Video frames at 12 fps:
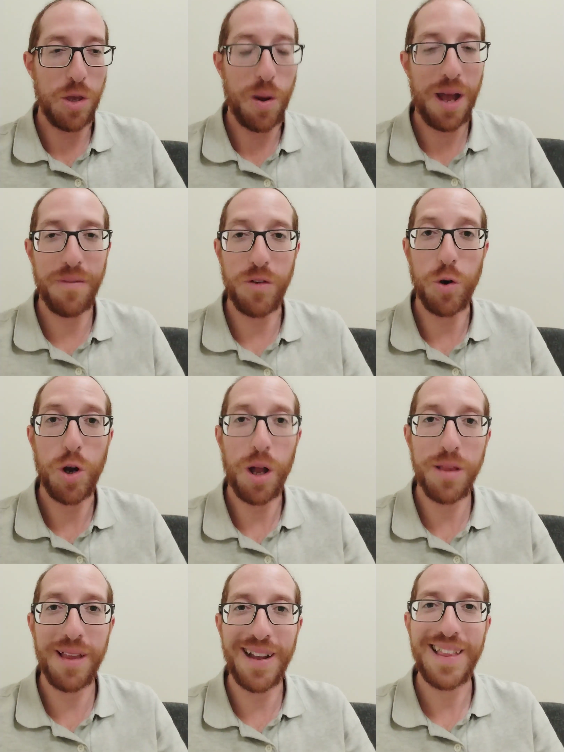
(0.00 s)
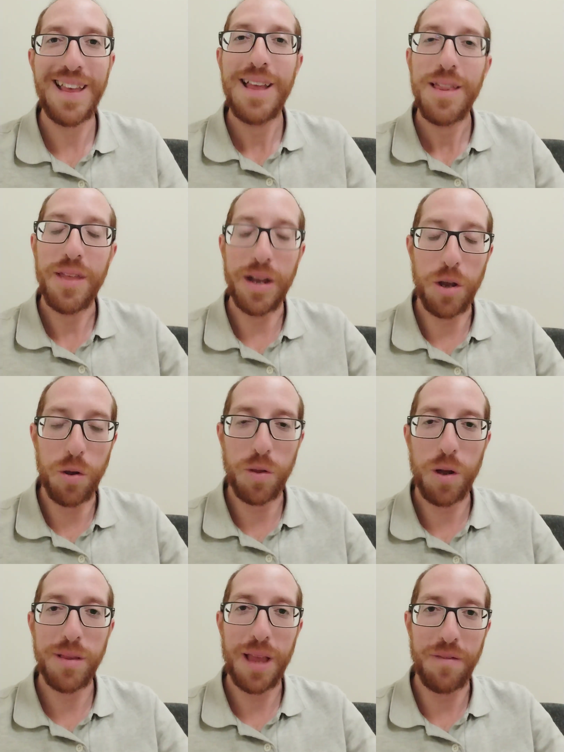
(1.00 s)
have, your conduct, then goes
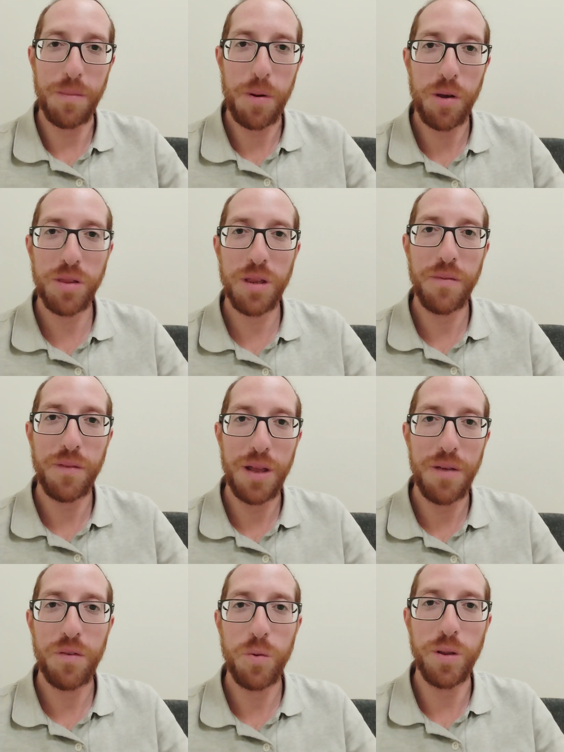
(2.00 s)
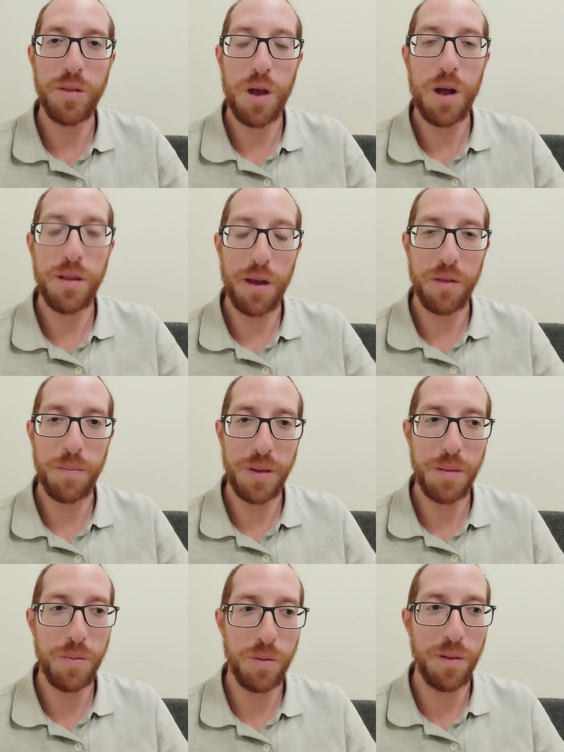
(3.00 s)
on to have a positive influence on other
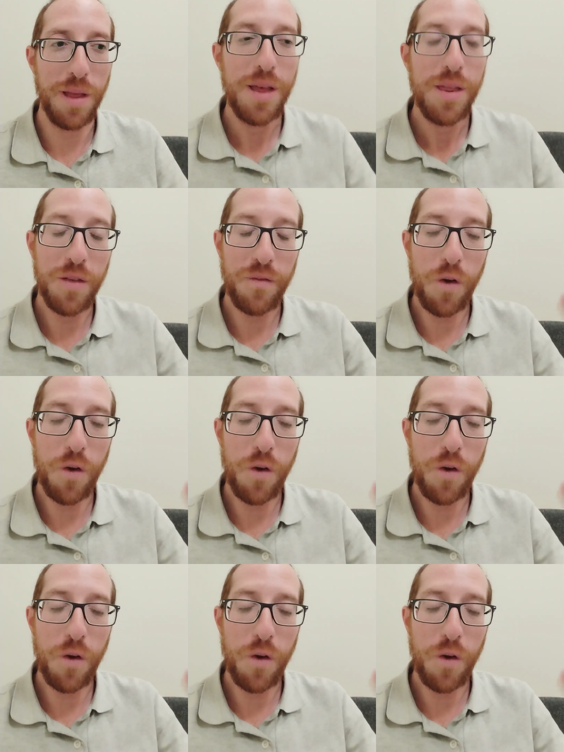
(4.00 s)
people. The